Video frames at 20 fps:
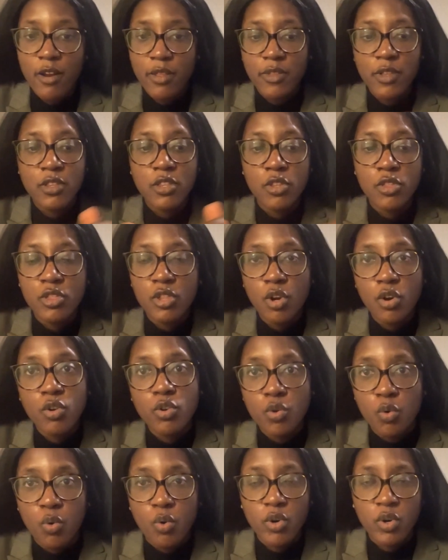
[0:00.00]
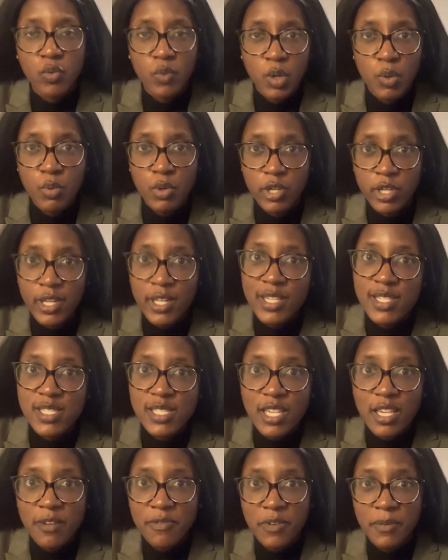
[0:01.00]
I think the third quarter, what we're going to
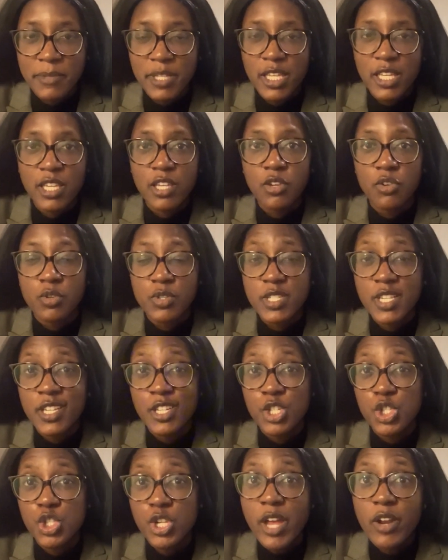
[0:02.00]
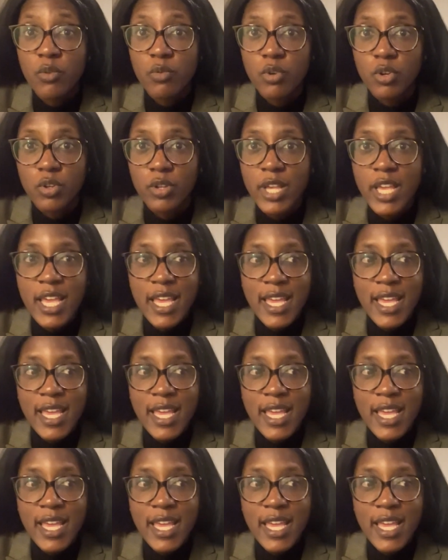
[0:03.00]
see from the Eagles in general